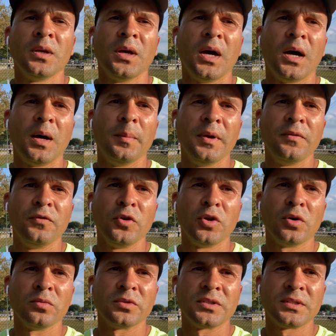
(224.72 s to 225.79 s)
Um, if you
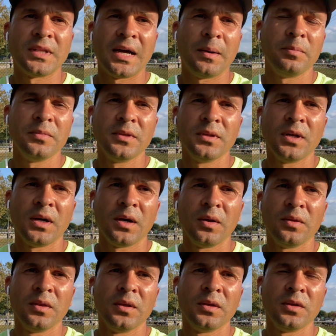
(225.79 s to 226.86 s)
don't stop,
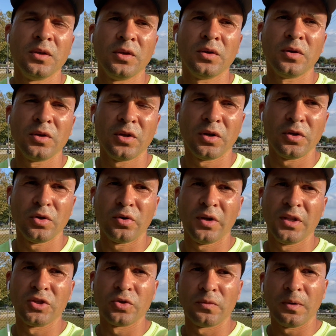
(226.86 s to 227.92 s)
uh, you know, you know, you don't
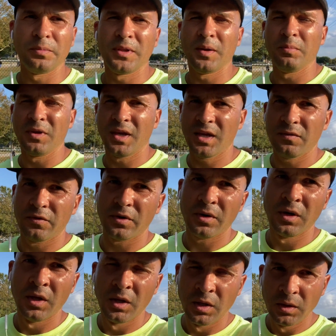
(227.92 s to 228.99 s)
interrupt that behavior,
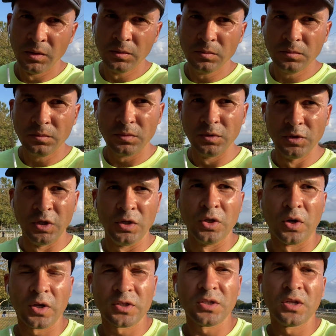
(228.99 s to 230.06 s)
your
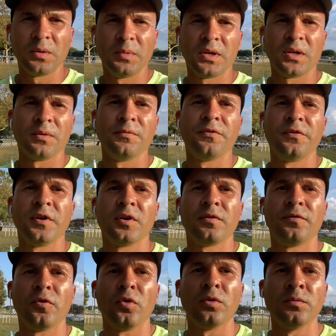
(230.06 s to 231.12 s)
dog is going to become
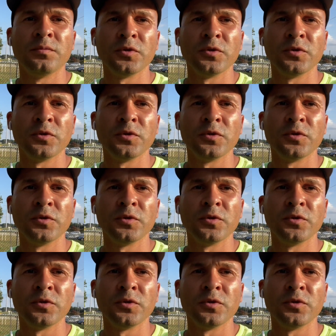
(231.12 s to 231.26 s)
fearful.